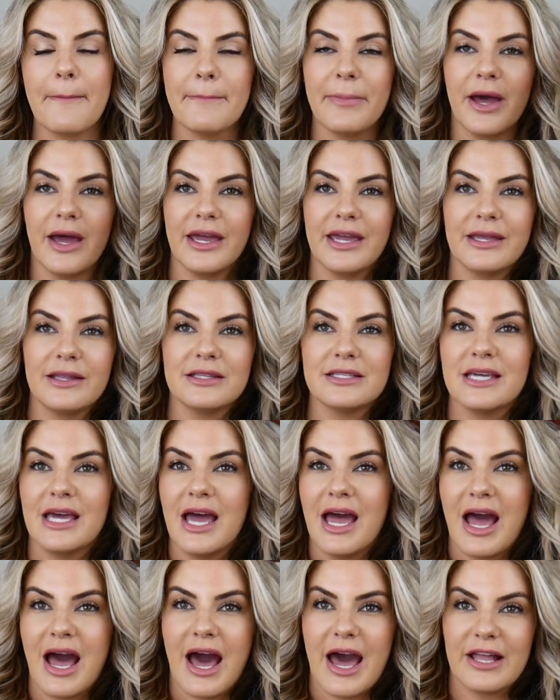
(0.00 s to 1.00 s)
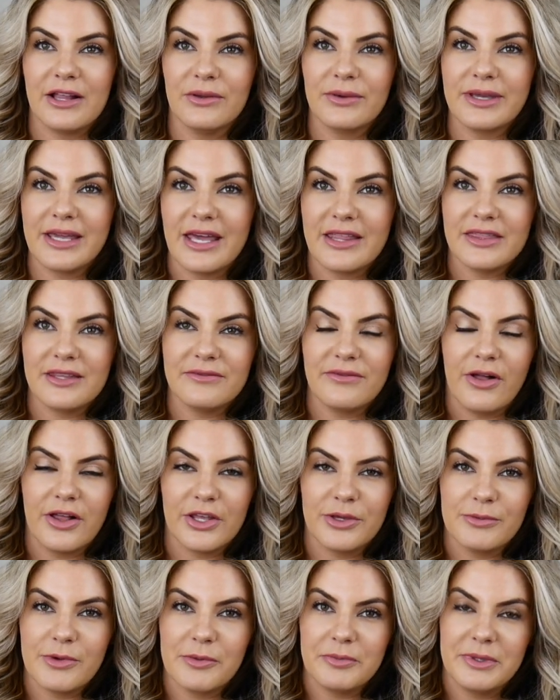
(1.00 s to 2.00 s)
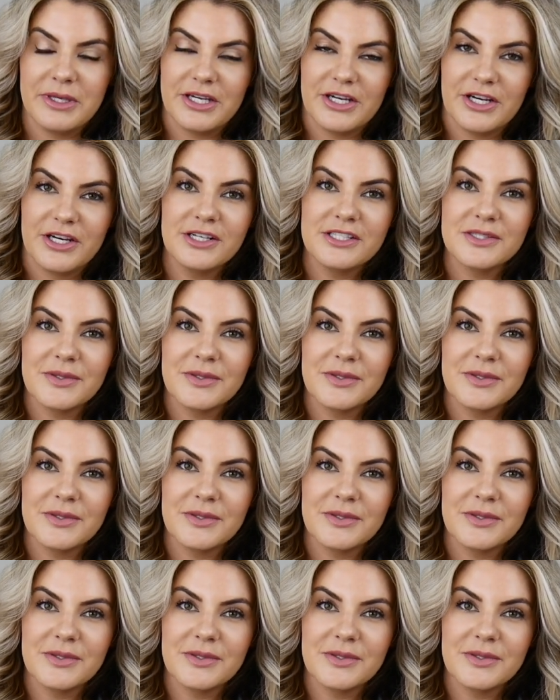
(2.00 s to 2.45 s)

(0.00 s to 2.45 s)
but I don't get the volume up here.